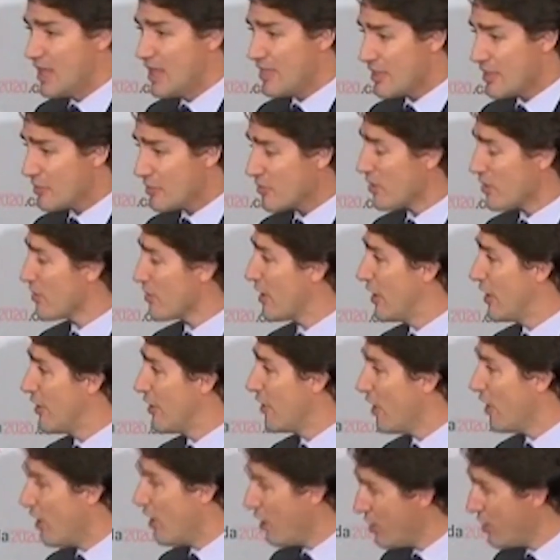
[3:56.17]
There are an
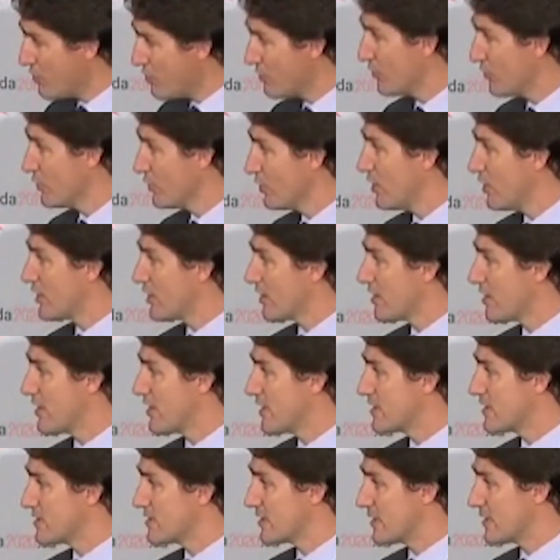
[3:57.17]
awful lot of
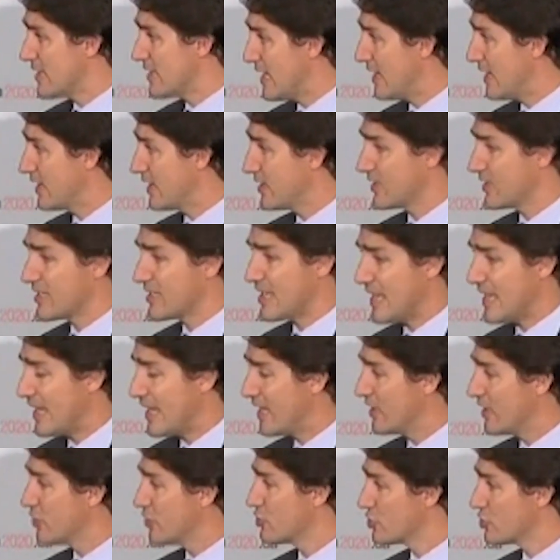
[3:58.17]
things that Canada
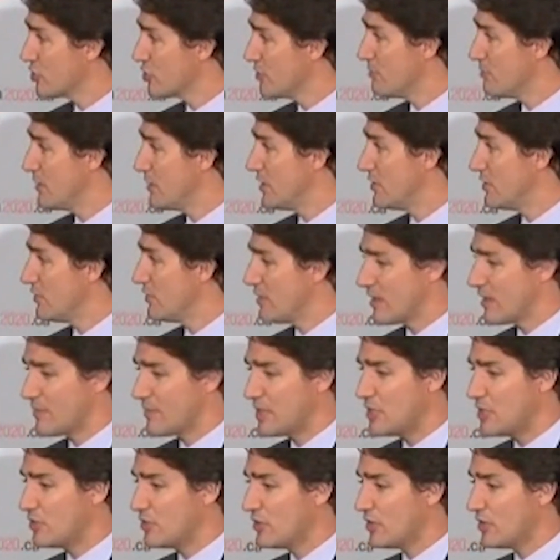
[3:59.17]
can and should be doing. I mean, you